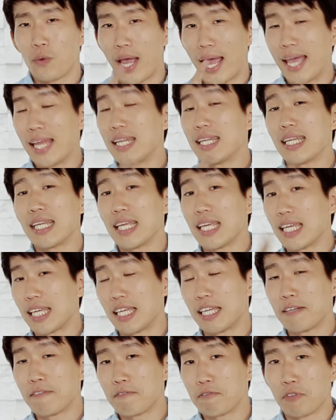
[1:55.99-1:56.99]

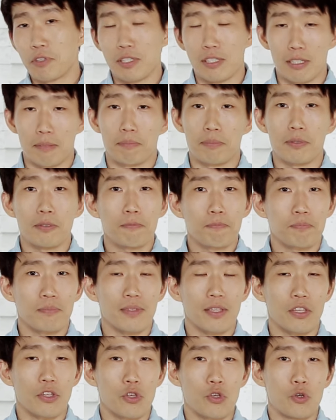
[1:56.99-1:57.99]
ne, for example,
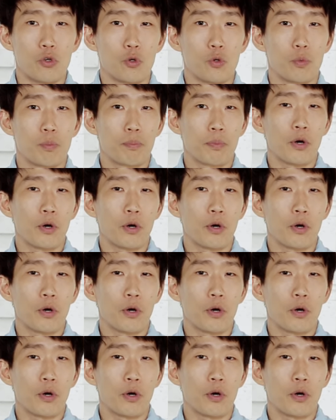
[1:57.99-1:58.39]
you